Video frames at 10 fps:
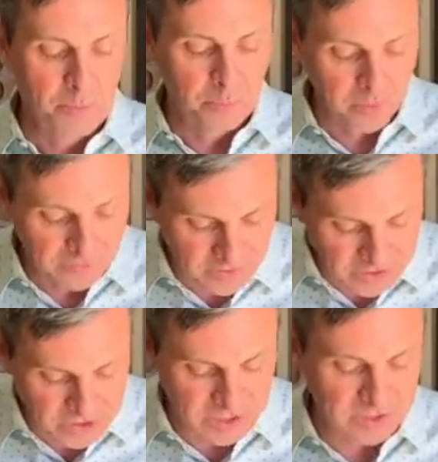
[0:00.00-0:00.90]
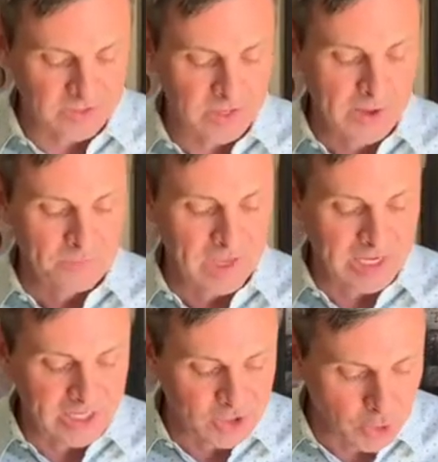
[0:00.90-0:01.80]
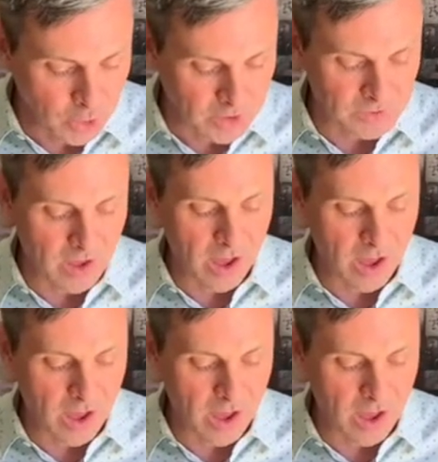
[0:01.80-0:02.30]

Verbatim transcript: privileges and he took the